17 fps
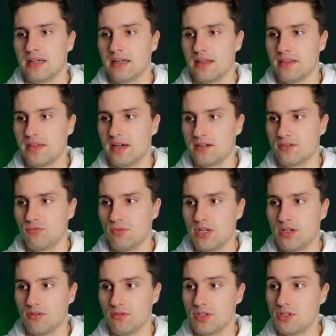that we
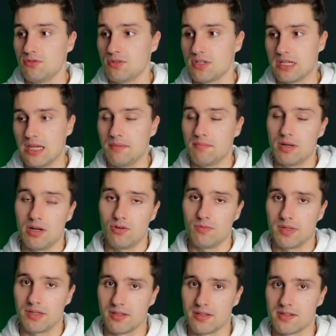don't use name
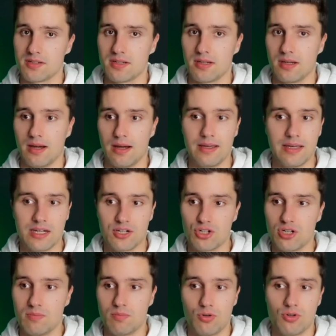parameters. I
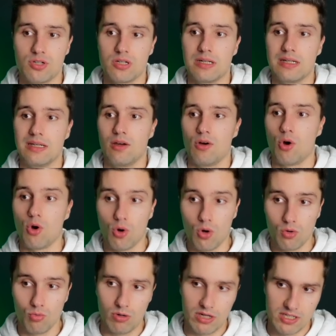actually personally
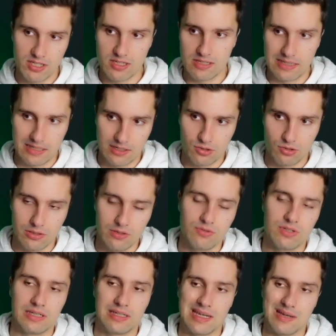always stick to
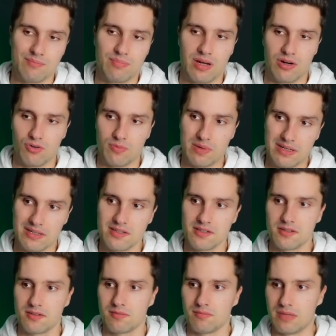using name
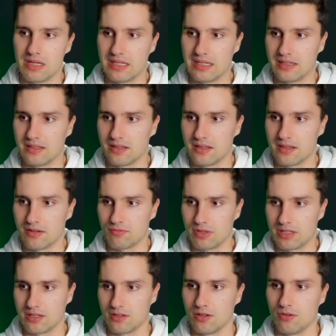parameters, meaning that we
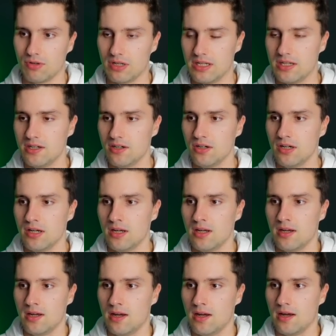can go in here,
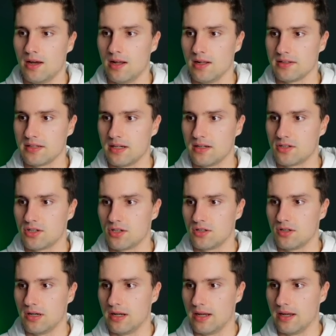alt
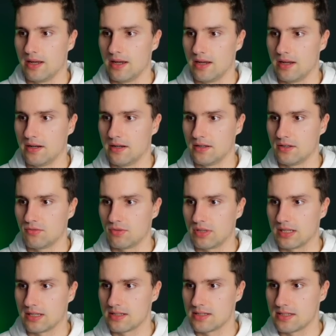enter, and we
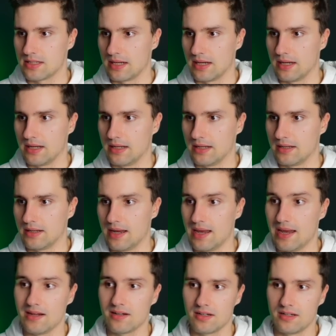can say
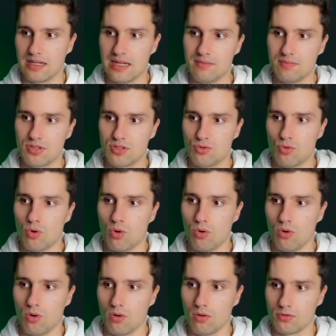add names to
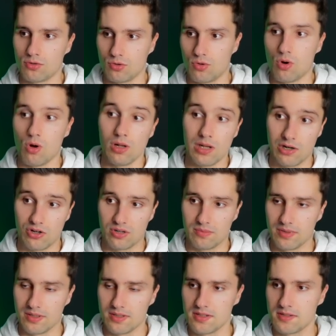call
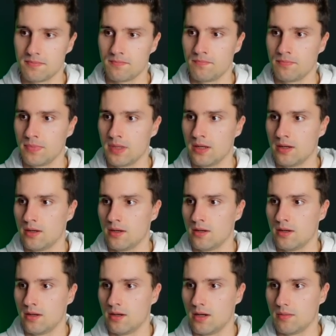arguments,
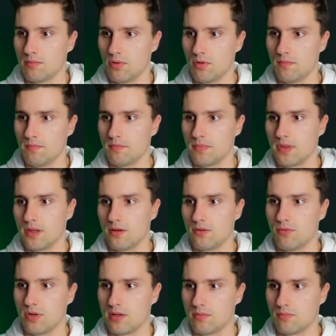and boom,
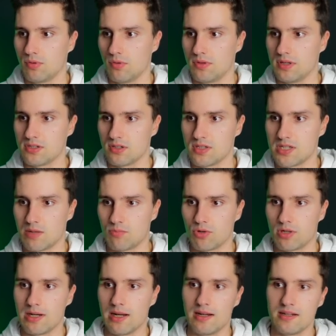we can put these on
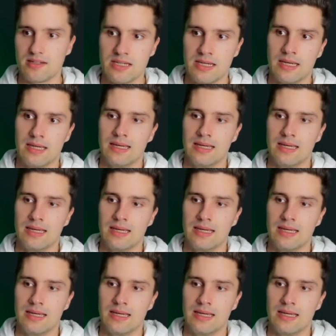separate lines,